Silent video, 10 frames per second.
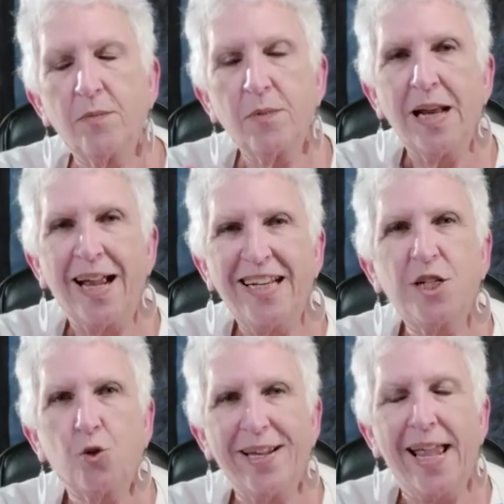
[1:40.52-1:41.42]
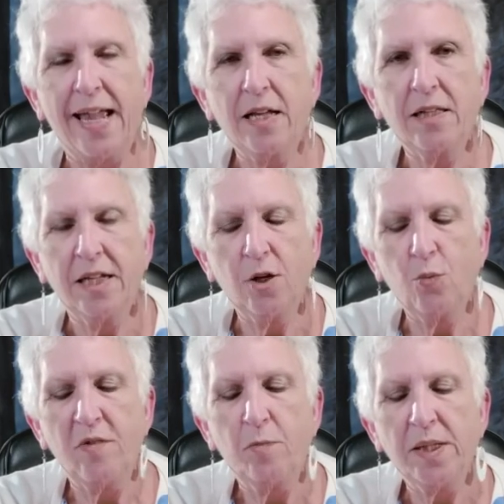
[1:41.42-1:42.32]
90-degree angle here,
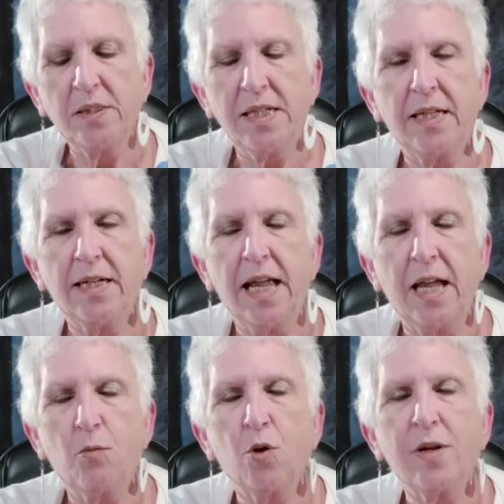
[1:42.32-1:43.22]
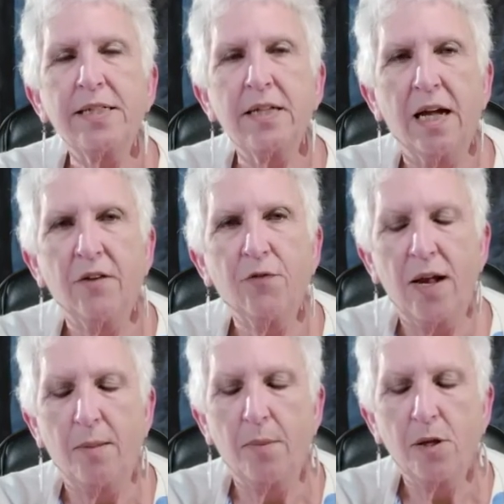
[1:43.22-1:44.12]
we've built in a rolling diaphragm.